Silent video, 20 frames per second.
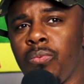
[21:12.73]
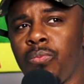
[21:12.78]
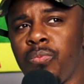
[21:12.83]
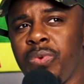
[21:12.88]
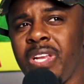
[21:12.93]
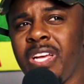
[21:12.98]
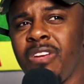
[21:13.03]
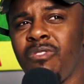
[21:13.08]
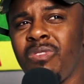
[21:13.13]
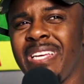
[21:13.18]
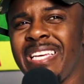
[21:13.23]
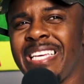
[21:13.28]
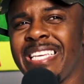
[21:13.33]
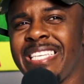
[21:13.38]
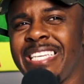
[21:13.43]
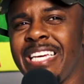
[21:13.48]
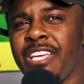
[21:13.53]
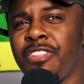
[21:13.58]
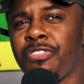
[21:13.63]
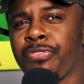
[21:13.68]
We didn't really
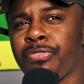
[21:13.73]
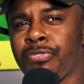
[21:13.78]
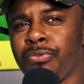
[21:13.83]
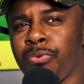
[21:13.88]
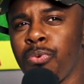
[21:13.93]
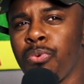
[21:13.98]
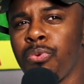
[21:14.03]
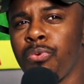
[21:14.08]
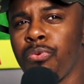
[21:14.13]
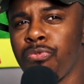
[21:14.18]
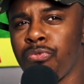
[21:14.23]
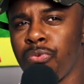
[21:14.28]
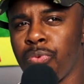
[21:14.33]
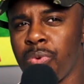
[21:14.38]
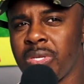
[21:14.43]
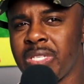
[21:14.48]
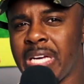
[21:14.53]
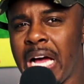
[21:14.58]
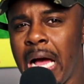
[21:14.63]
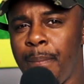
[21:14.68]
get through through
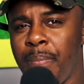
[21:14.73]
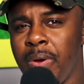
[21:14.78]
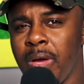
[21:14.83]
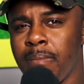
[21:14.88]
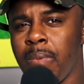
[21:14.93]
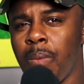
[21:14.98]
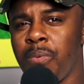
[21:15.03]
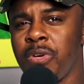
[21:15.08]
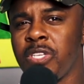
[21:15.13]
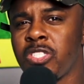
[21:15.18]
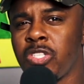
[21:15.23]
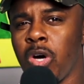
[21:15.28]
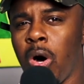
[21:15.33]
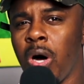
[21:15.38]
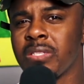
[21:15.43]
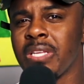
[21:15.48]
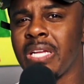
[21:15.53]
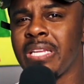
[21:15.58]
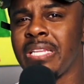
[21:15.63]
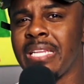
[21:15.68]
the topic, but we
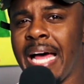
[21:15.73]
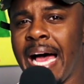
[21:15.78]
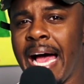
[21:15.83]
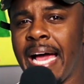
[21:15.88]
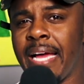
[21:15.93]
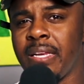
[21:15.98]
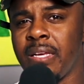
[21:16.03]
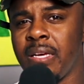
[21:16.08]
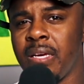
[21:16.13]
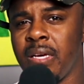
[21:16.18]
talked a lot,